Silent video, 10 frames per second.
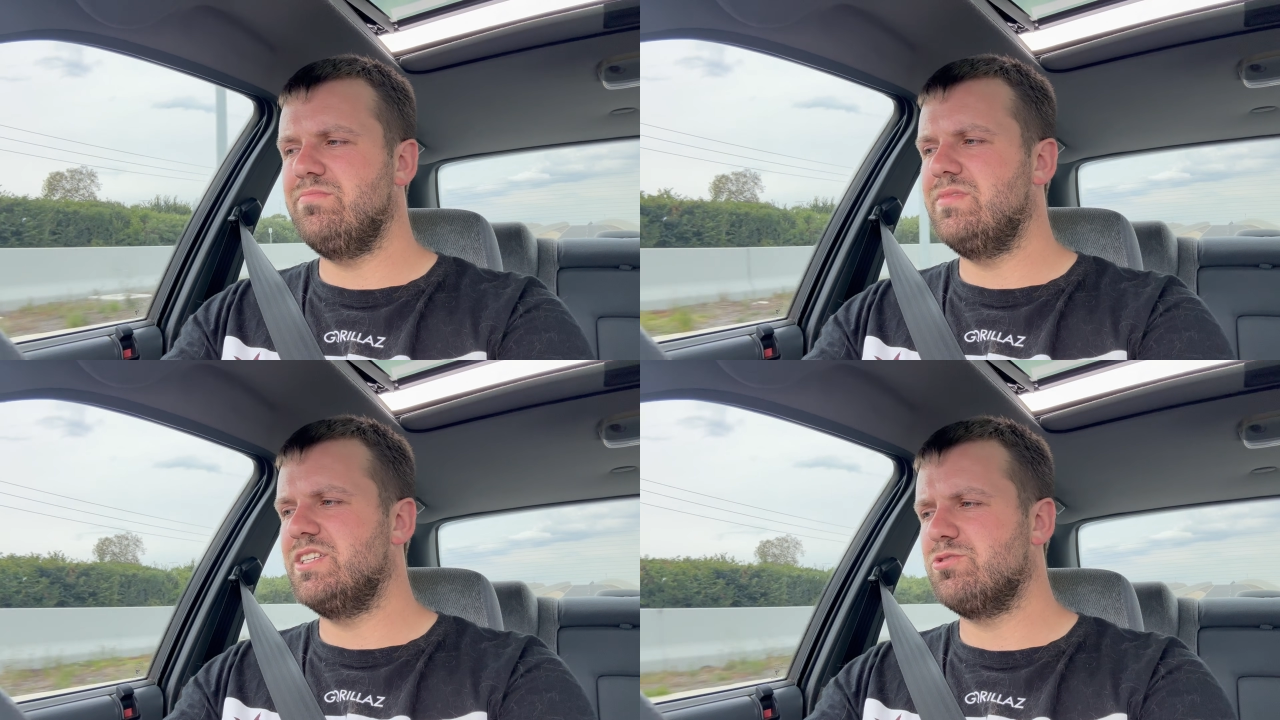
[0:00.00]

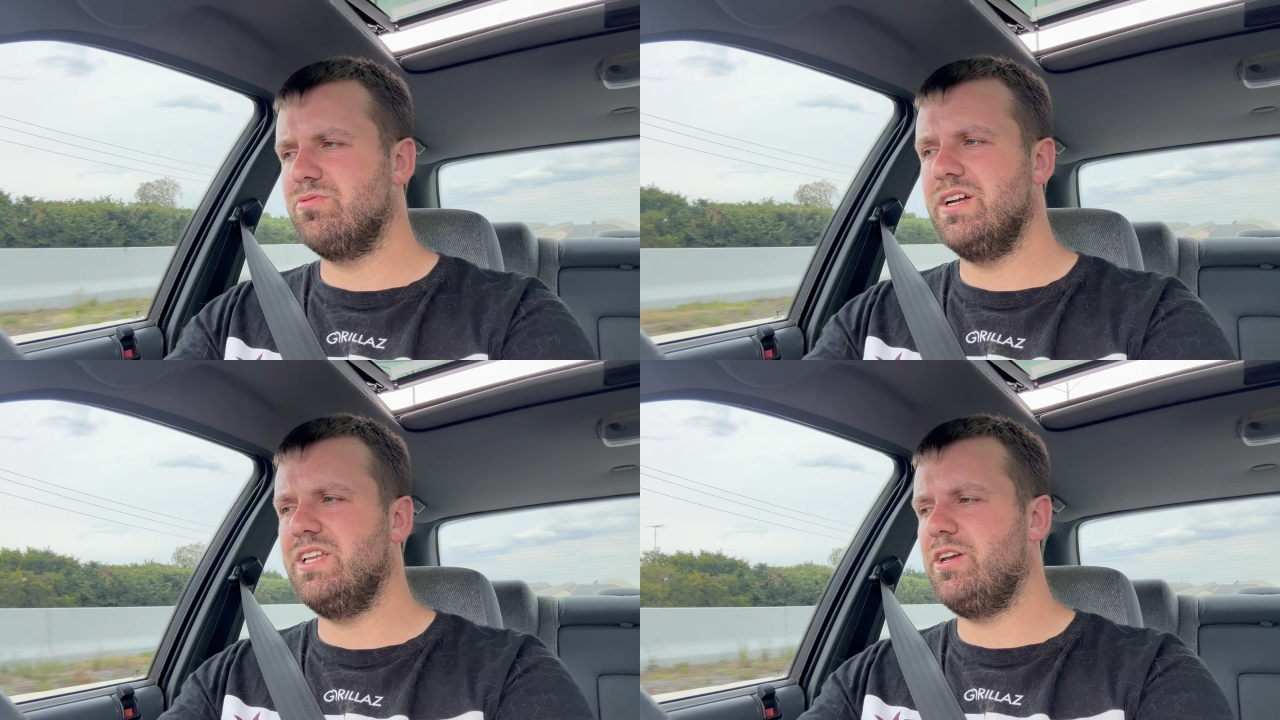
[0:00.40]
It's
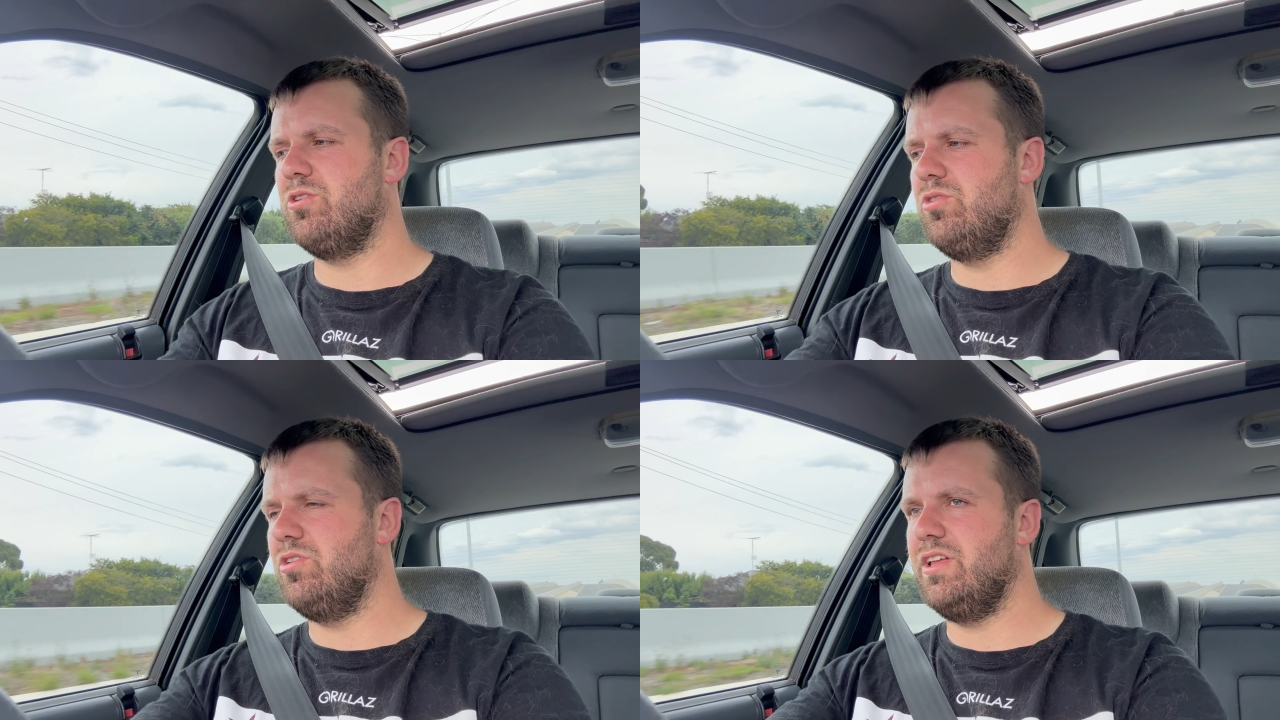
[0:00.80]
really
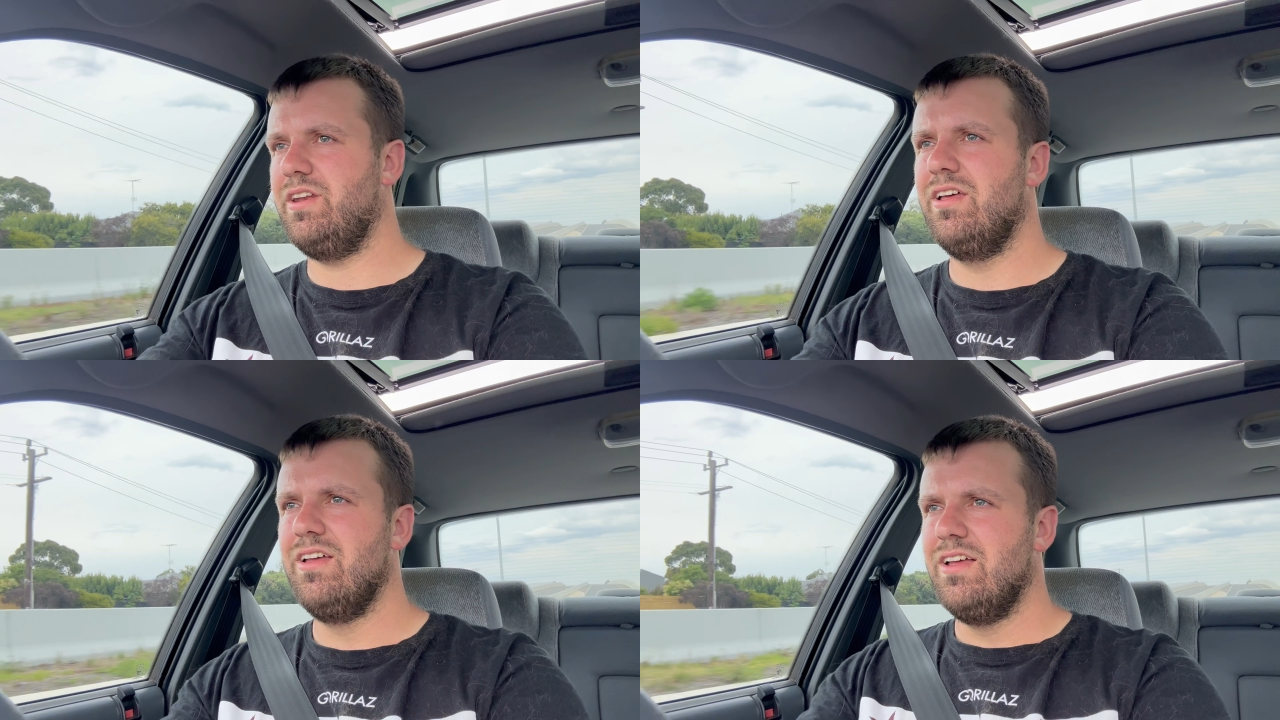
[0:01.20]
cool, and
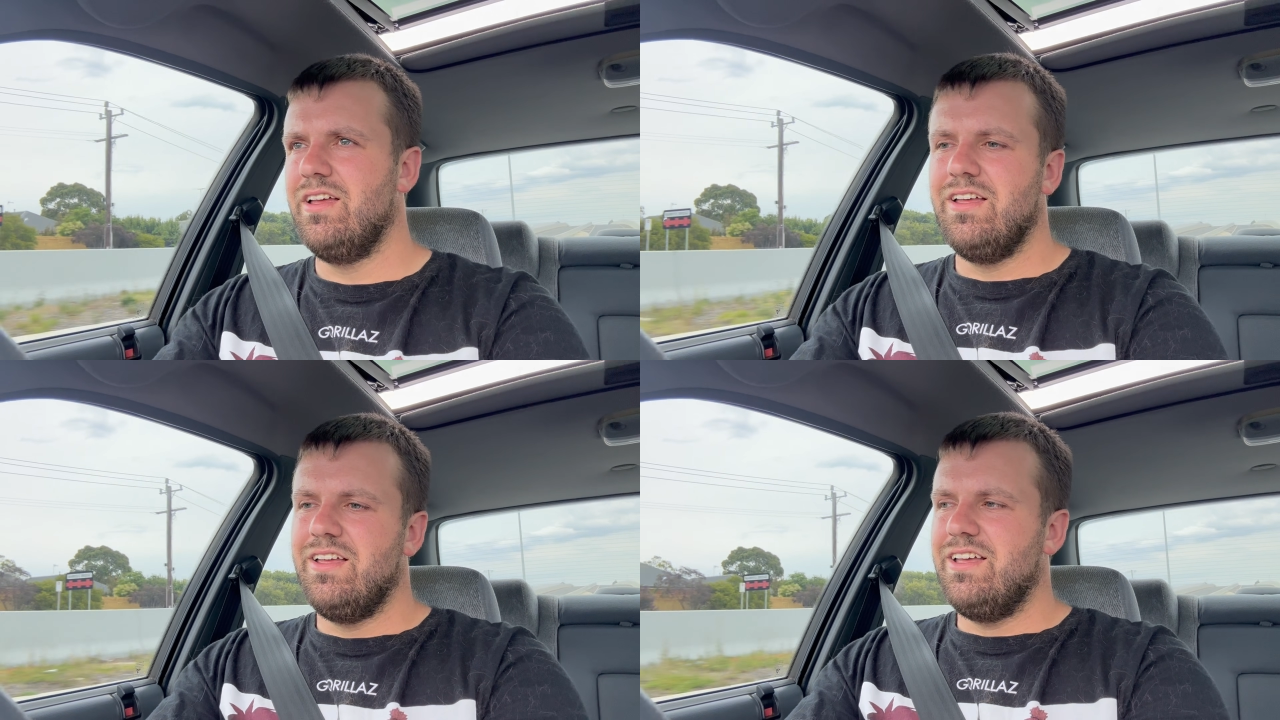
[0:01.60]

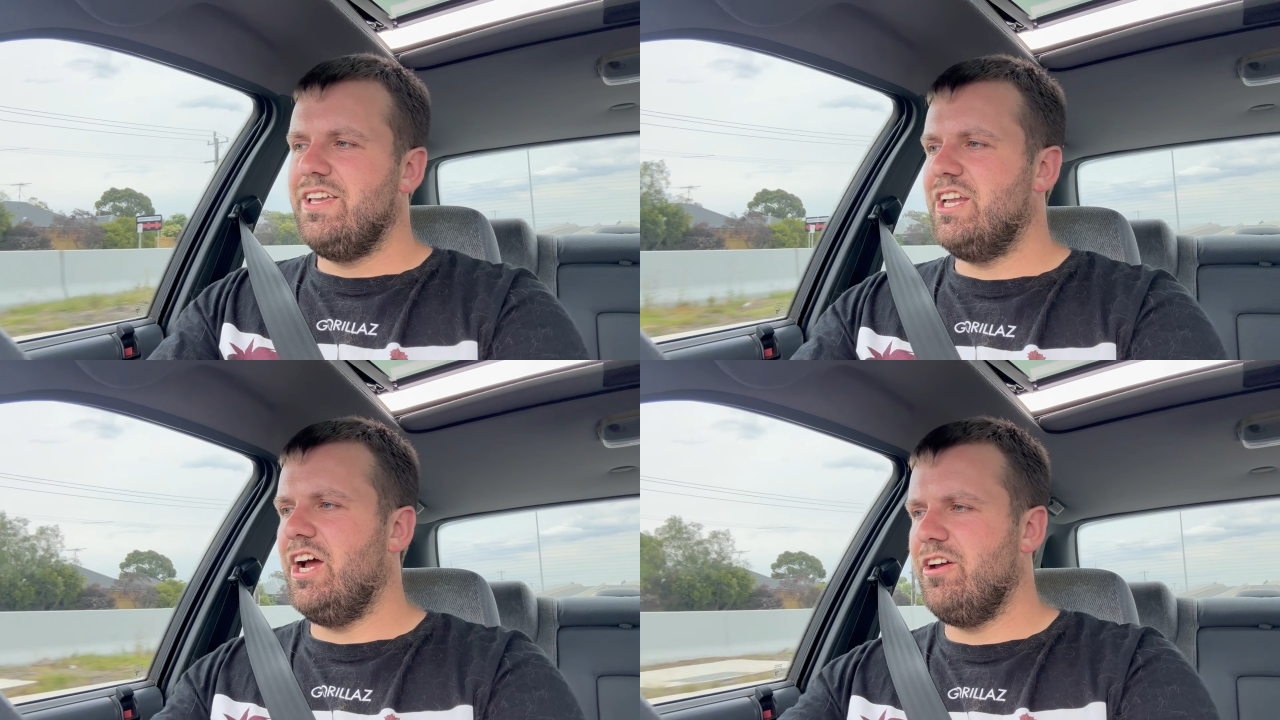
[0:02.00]

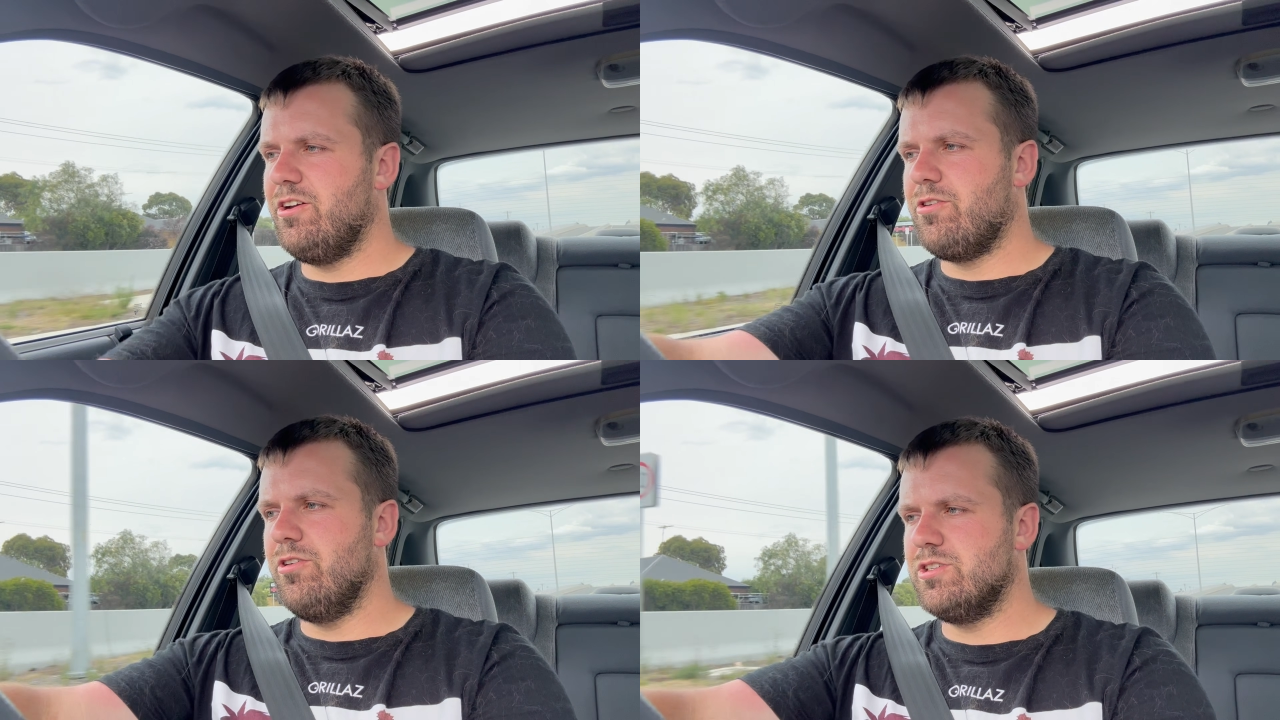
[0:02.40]
you know,
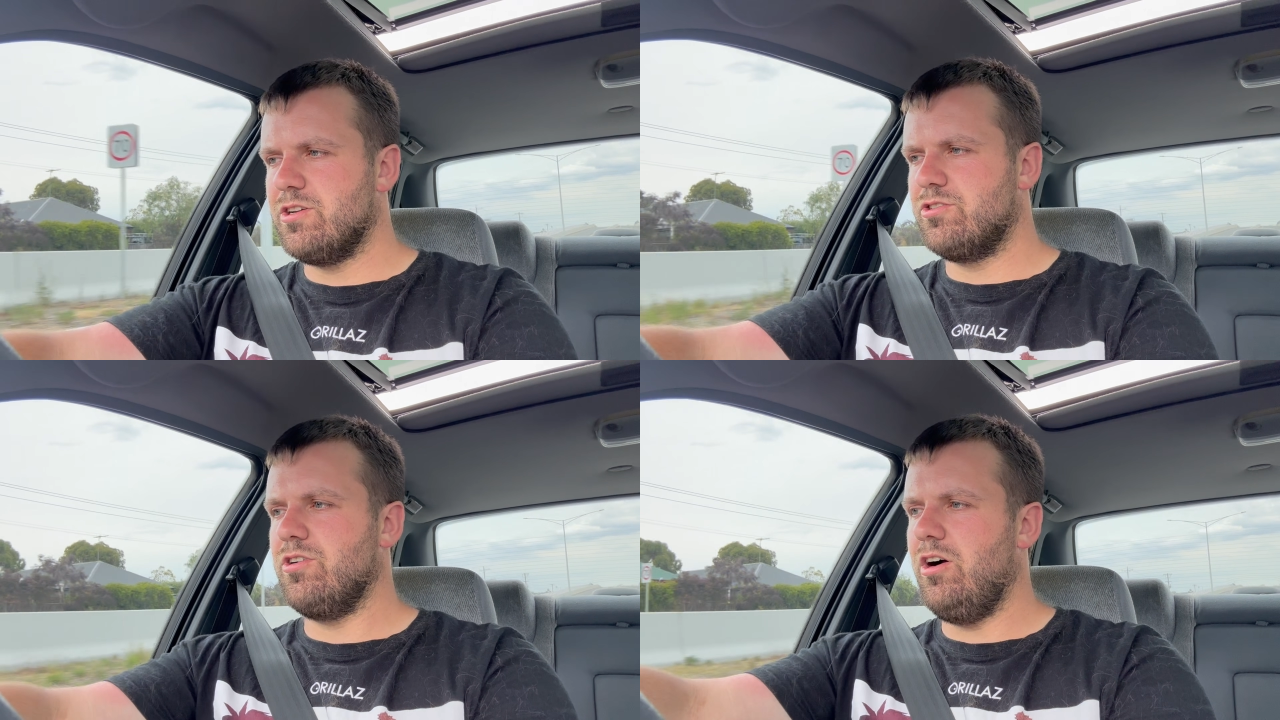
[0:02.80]
cruise
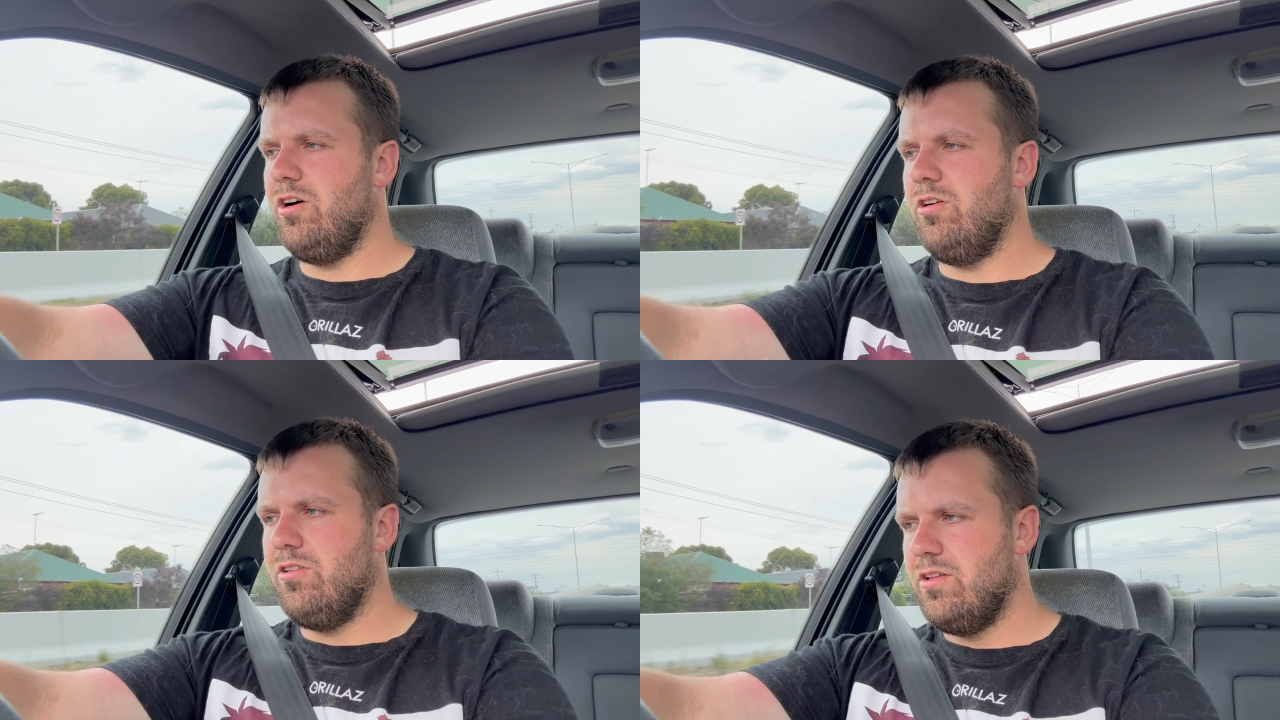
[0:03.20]

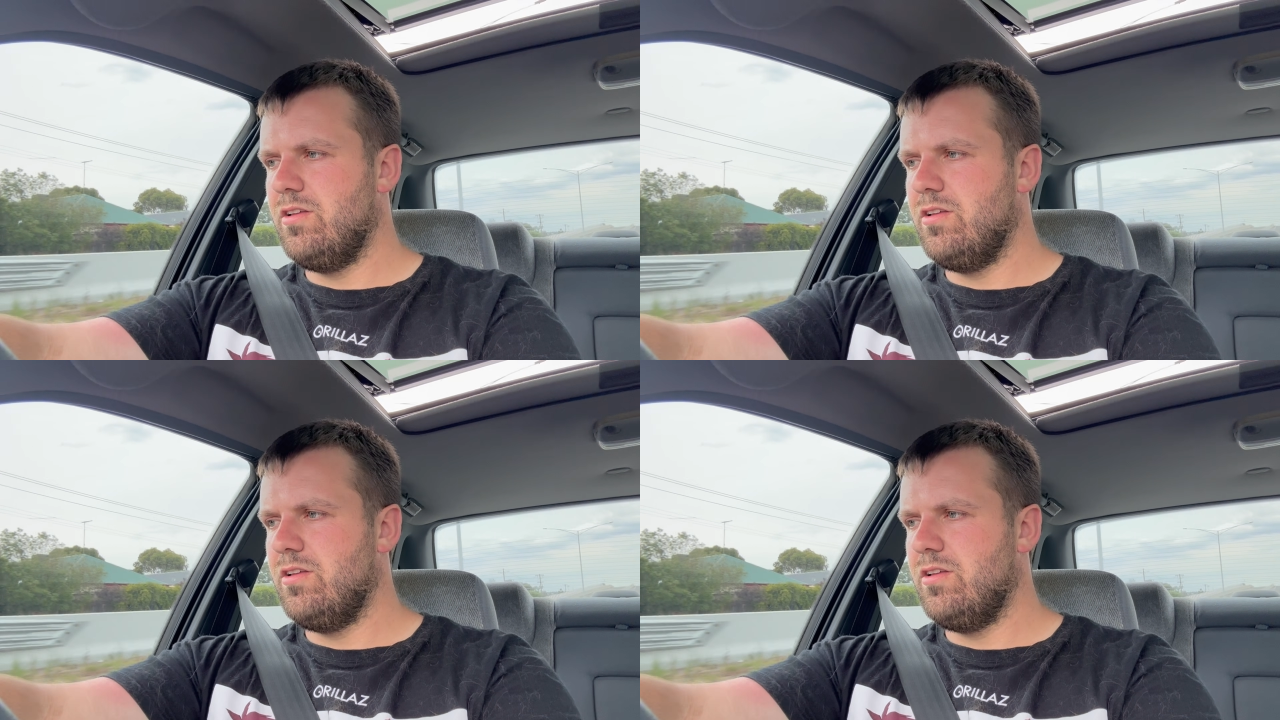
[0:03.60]
control,